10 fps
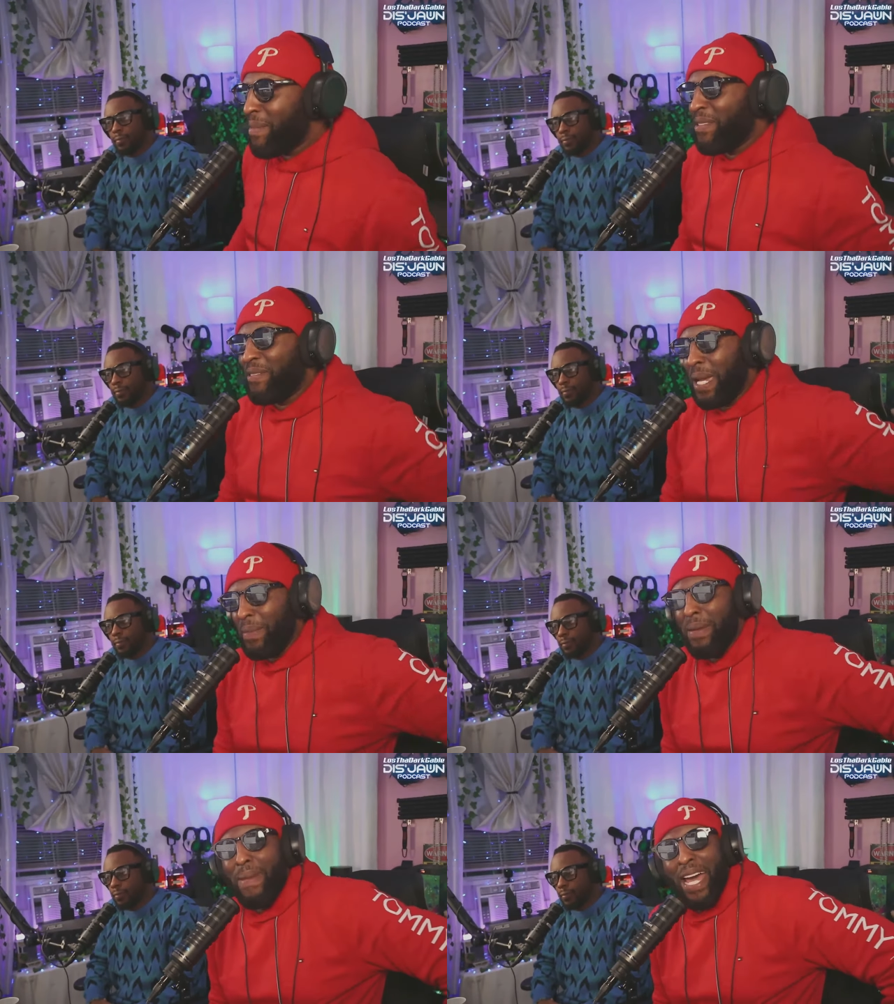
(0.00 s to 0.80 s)
Speaker 1: of
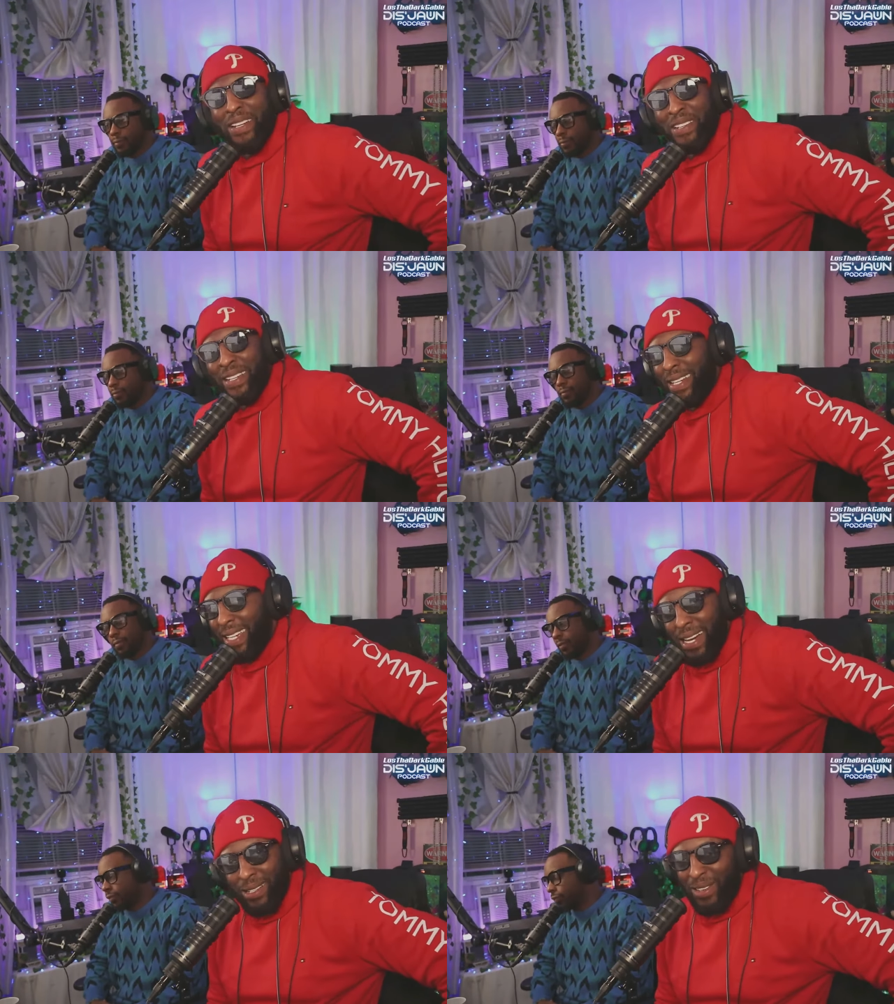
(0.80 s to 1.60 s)
family matter shit they
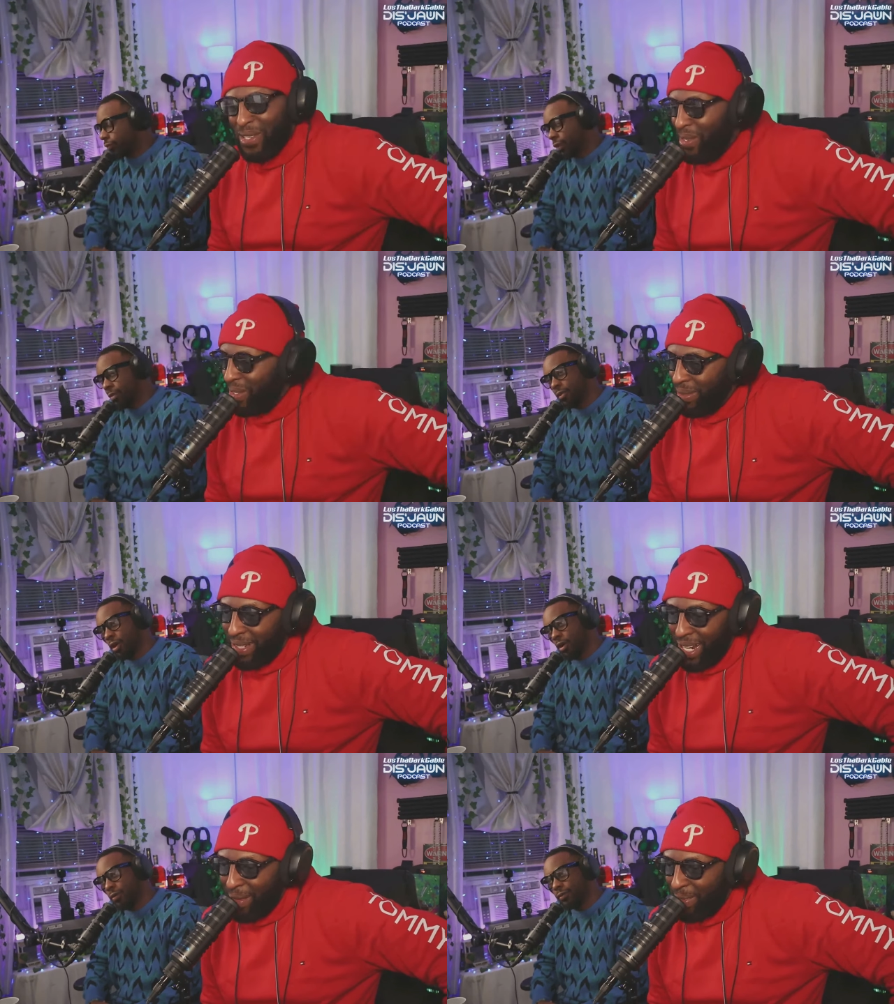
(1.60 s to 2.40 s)
got going on over
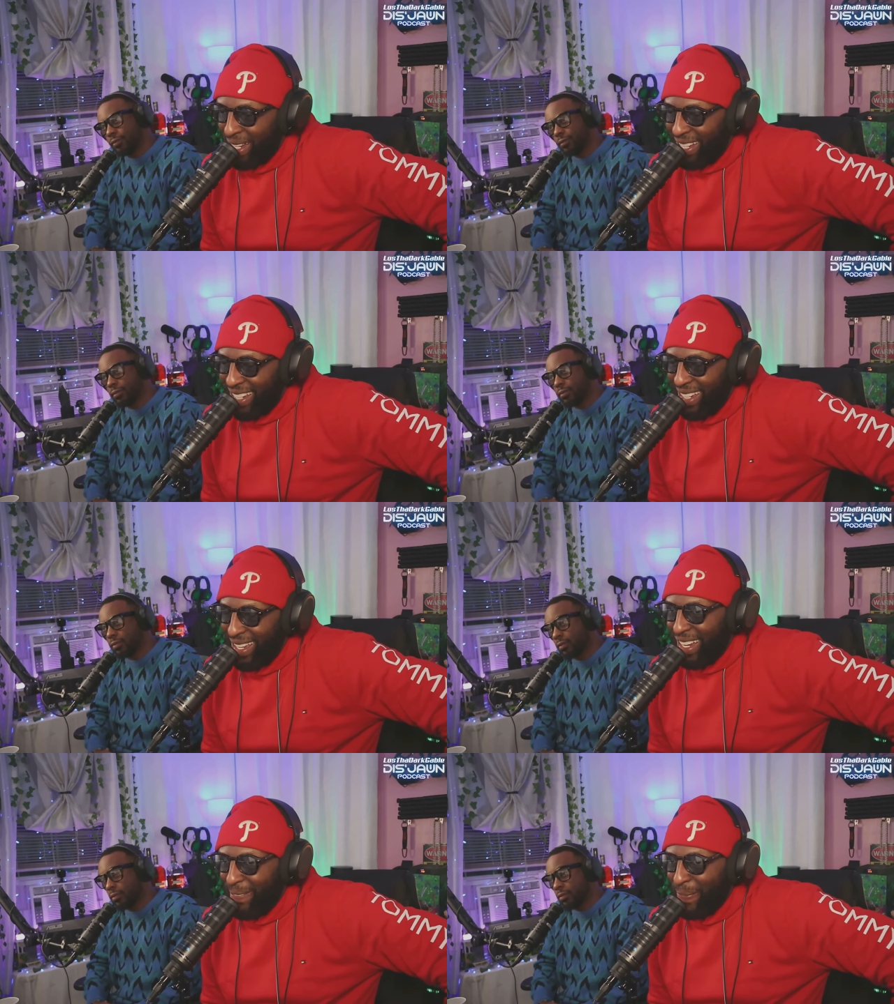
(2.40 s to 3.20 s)
here, man.
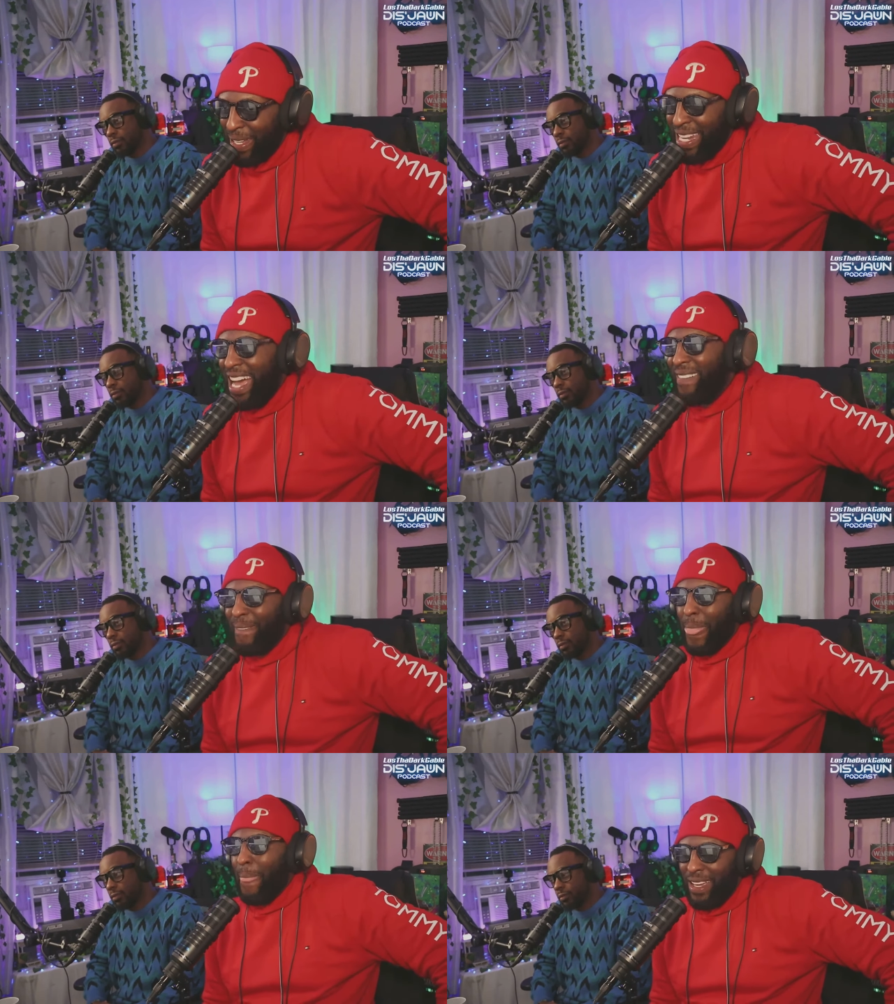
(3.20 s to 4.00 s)
Now,
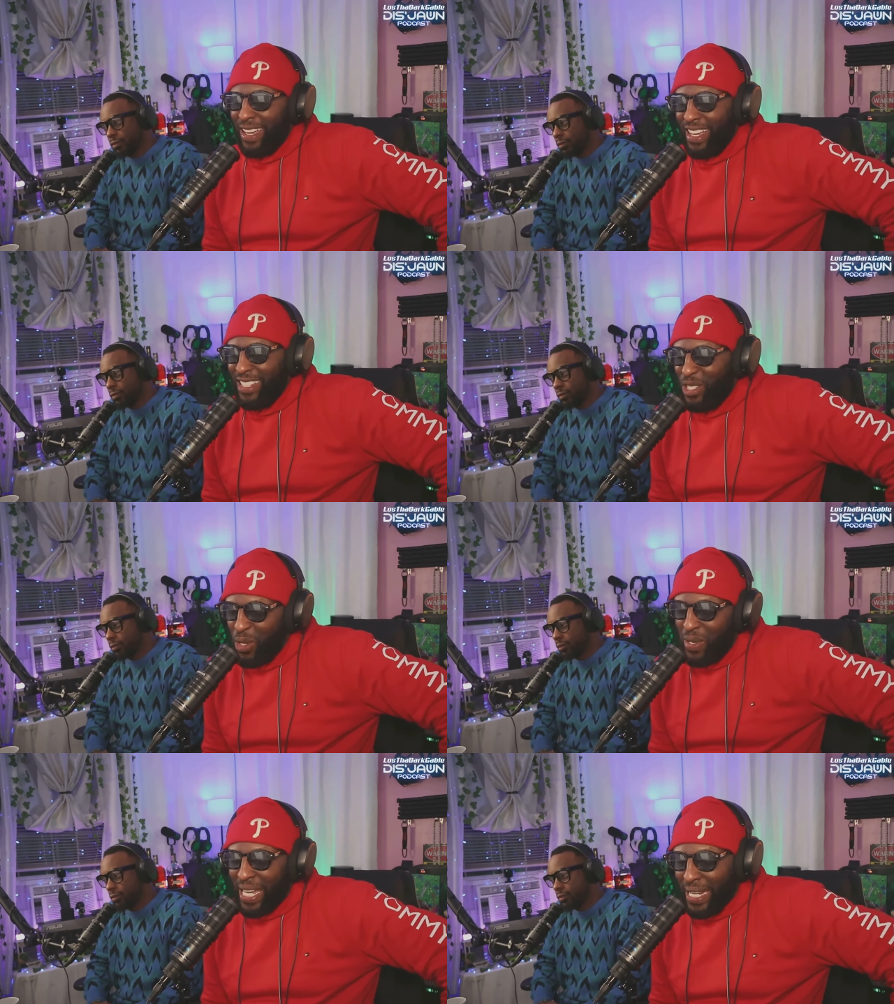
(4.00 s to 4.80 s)

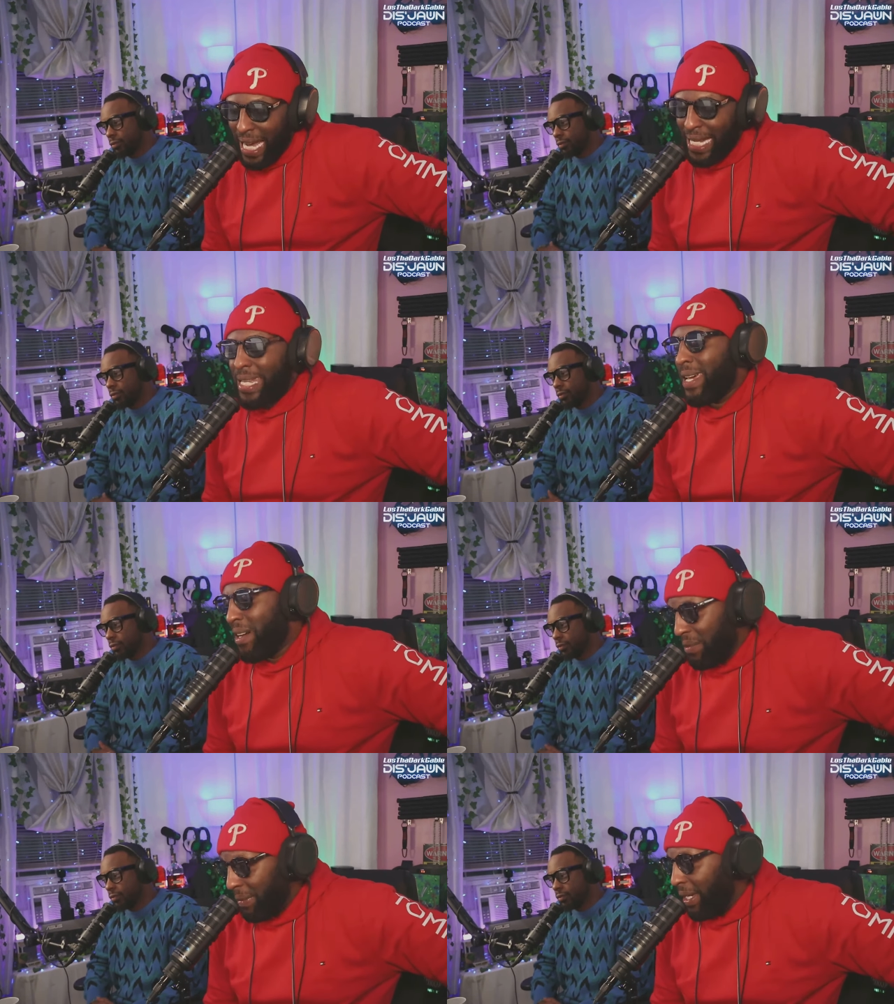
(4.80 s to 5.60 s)
you cannot
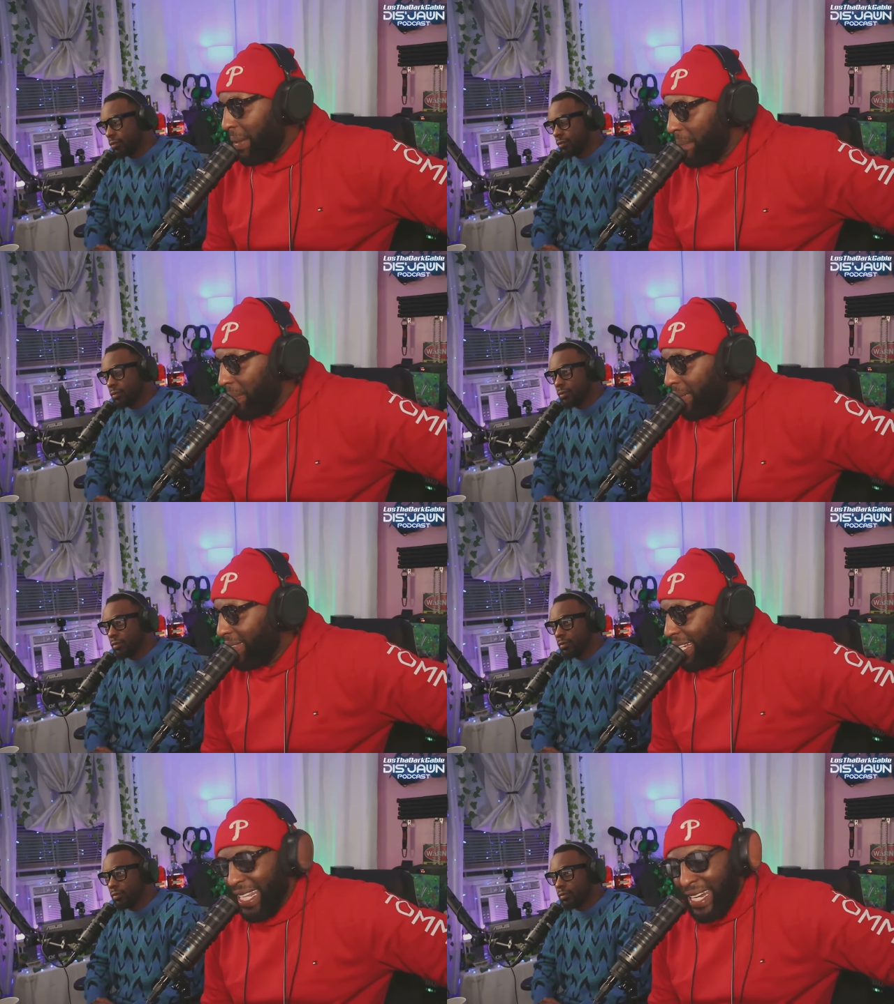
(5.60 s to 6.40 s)
tell me
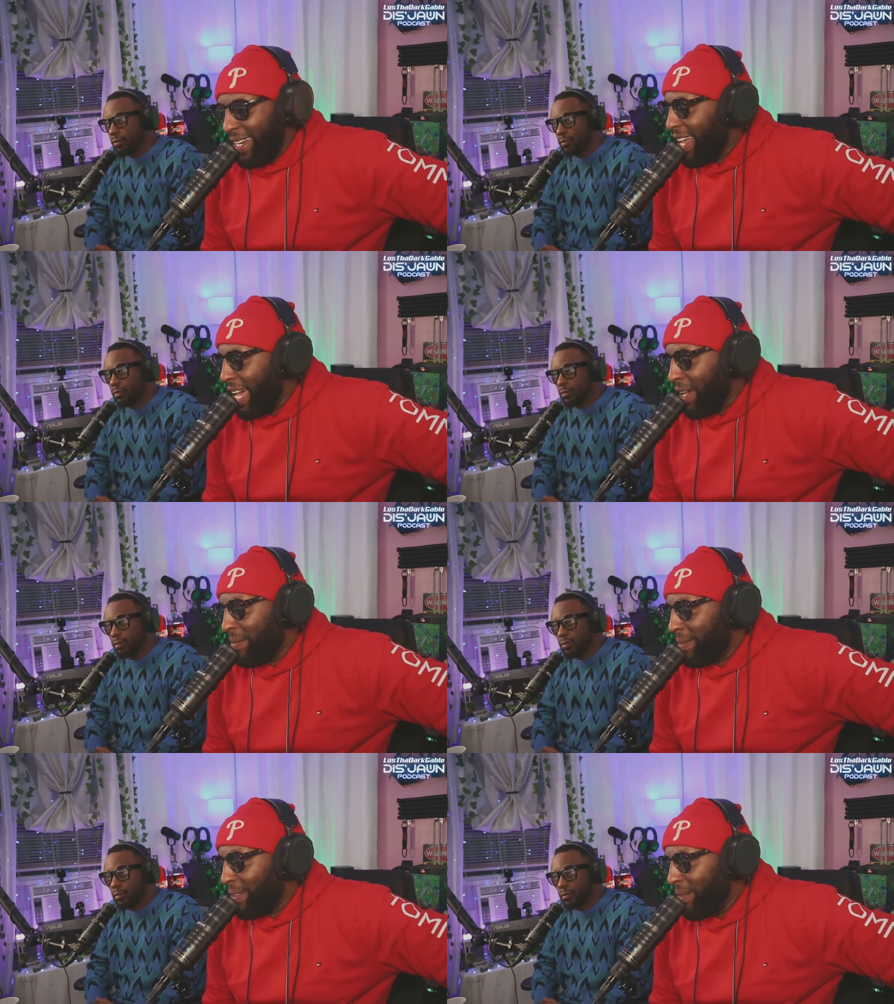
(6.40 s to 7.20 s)
that they didn't
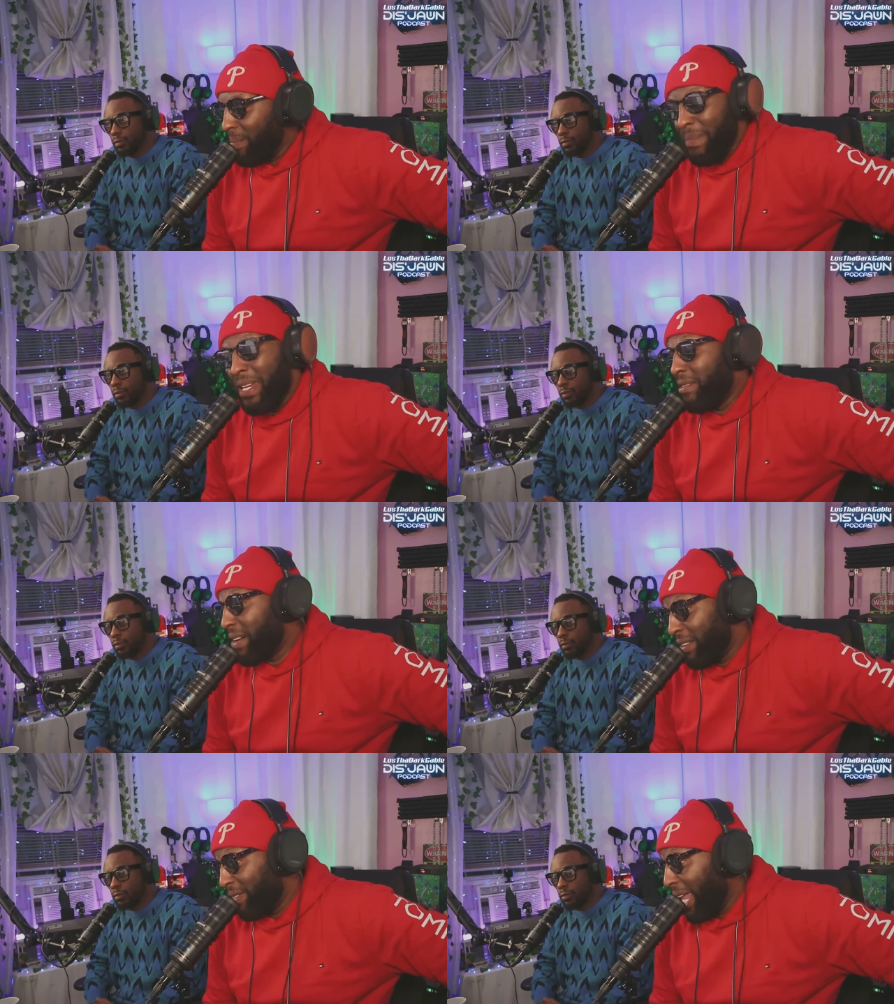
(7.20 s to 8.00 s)
have many
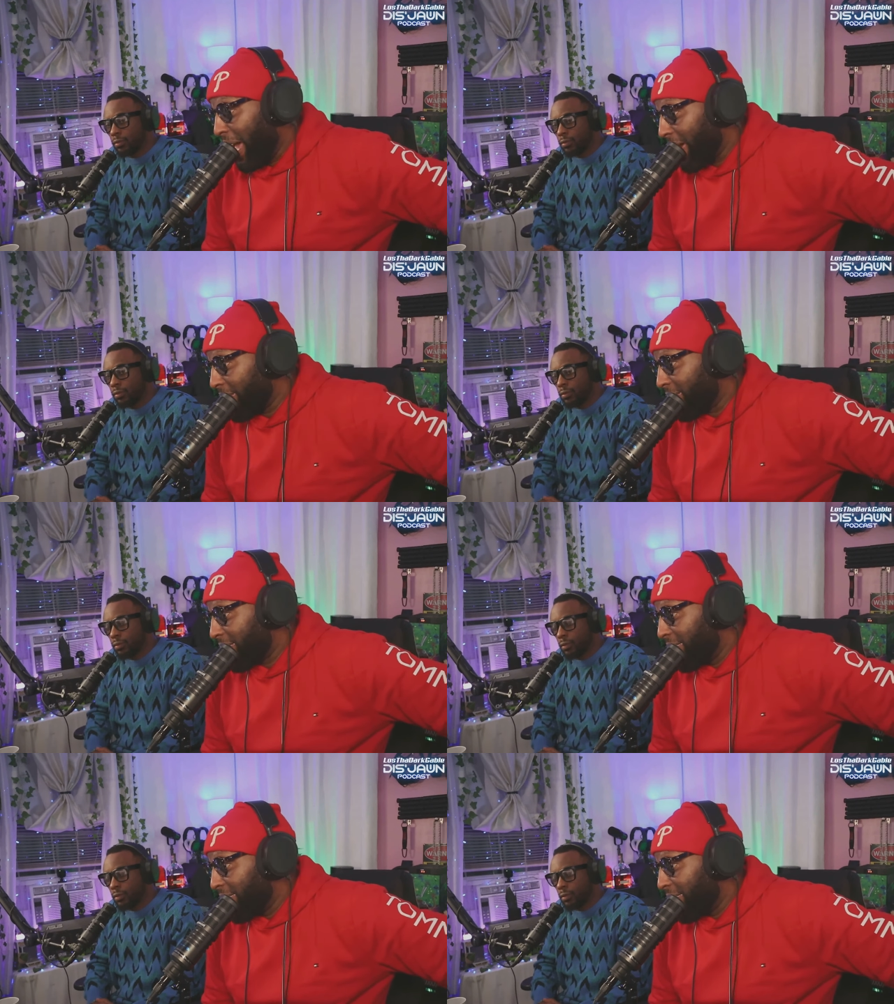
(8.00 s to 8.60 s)
red flags.